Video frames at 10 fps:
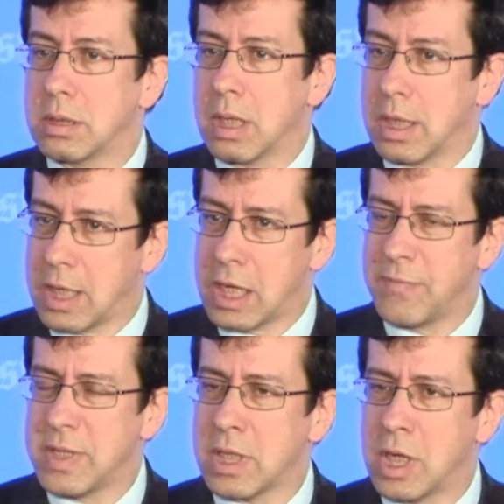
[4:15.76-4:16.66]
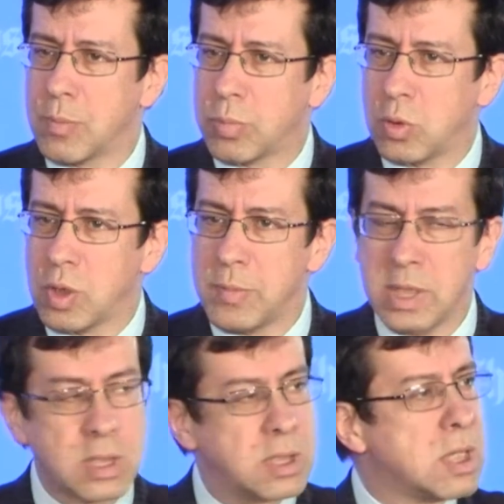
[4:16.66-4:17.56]
A lot of this
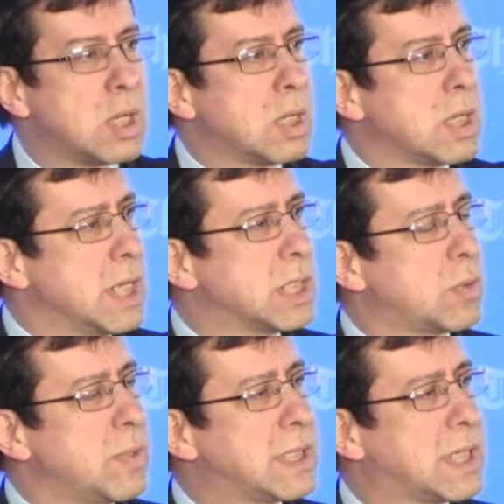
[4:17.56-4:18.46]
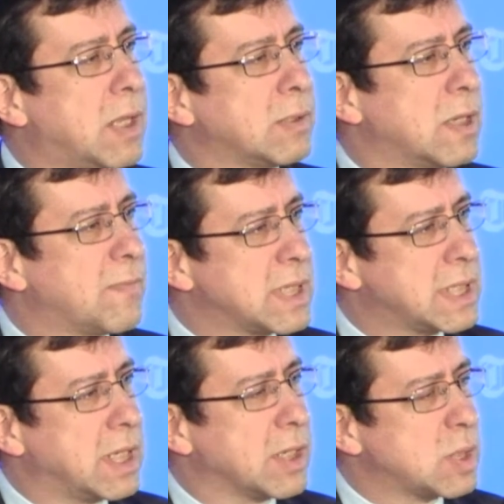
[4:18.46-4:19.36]
unemployment is the result of a
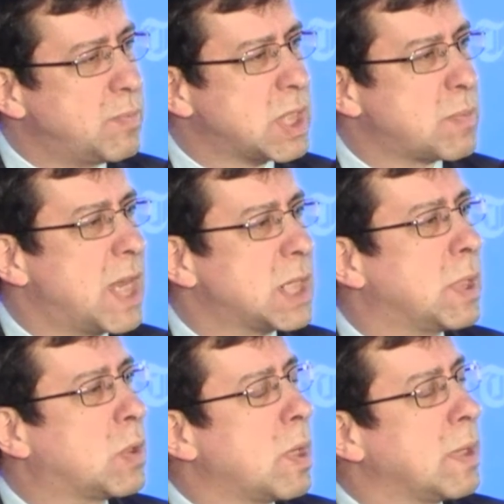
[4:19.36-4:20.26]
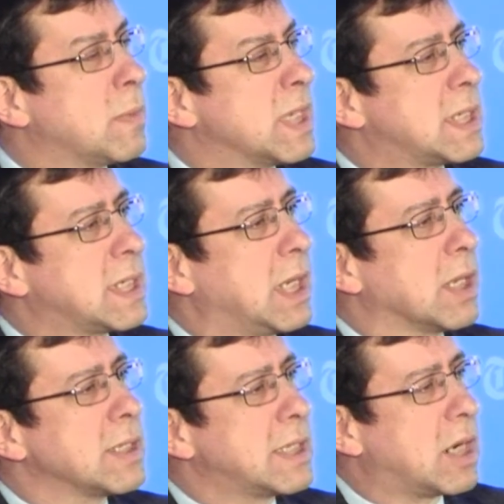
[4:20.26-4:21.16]
skills mismatch between the
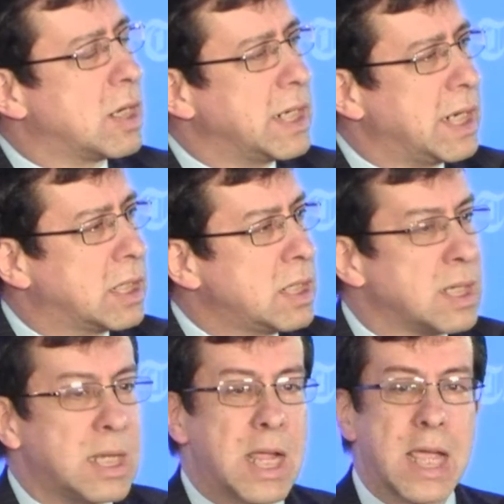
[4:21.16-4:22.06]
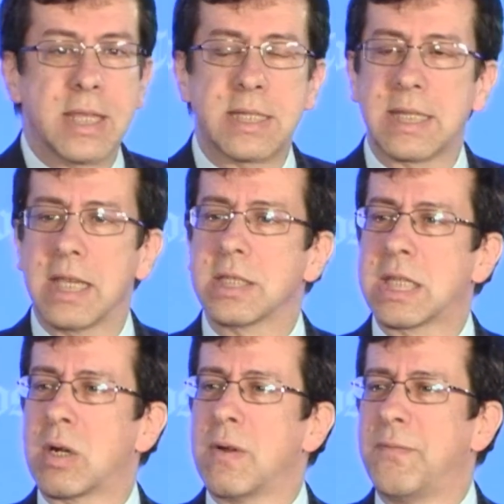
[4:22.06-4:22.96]
skills that are needed and the skills
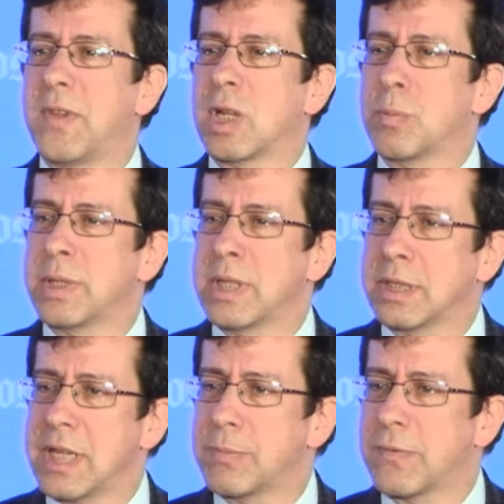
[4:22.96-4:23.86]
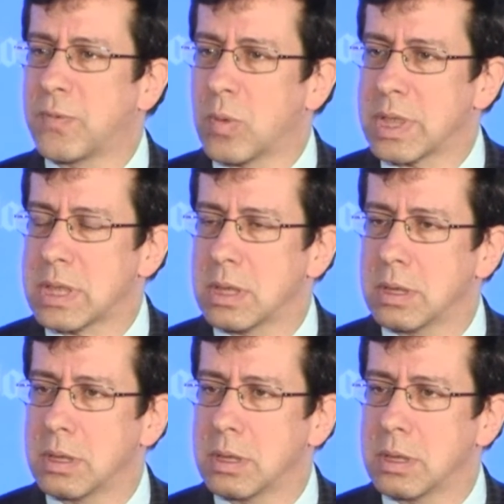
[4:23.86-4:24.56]
that are available in the labor force.